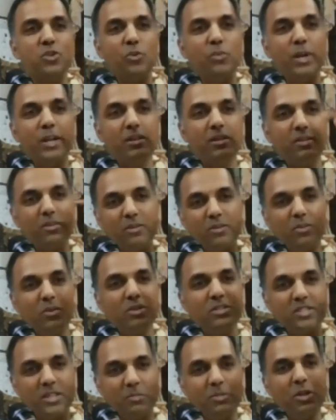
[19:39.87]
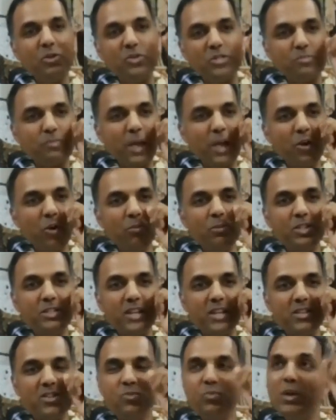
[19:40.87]
So when somebody was paying
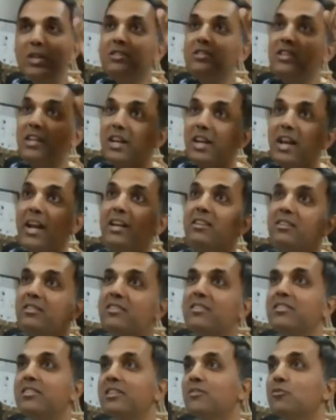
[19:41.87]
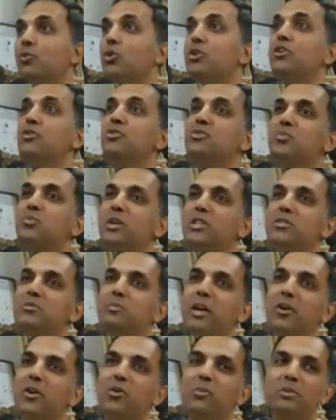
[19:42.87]
obeisance once, a great devotee was
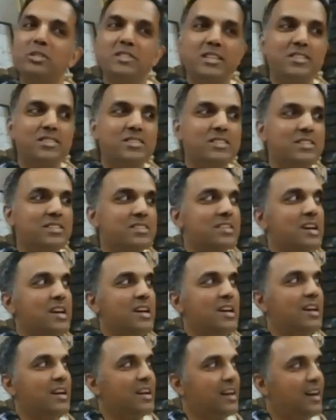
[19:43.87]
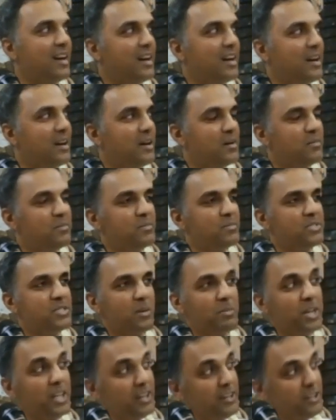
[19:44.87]
once paying obeisances, uh,
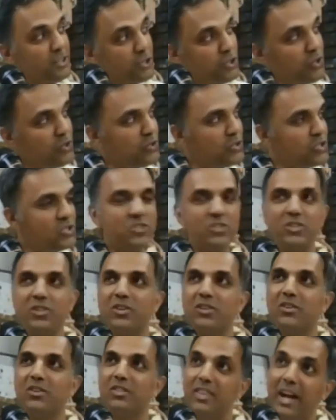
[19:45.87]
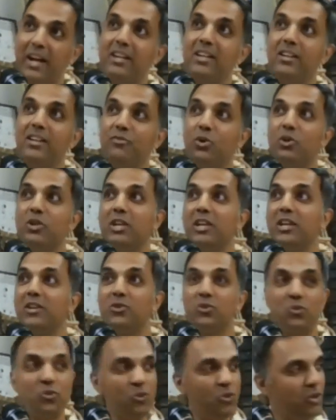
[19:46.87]
somebody introduced that
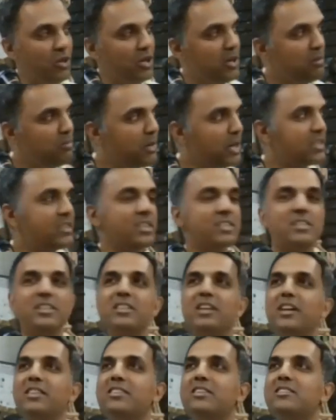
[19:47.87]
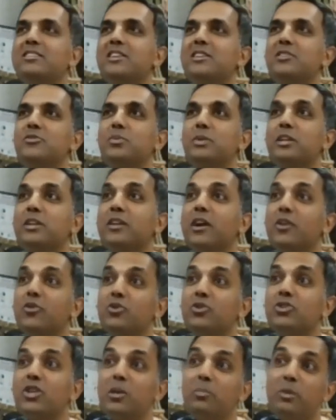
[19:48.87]
devotee to Bhakti Siddhanta Saraswati
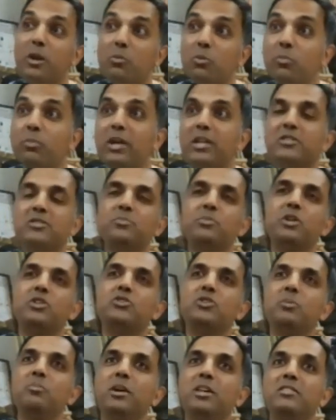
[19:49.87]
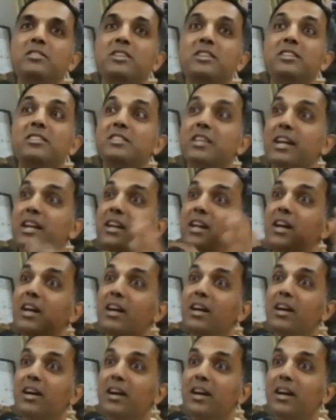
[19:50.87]
Thakur, Srila Prabhupada's spiritual master, and said,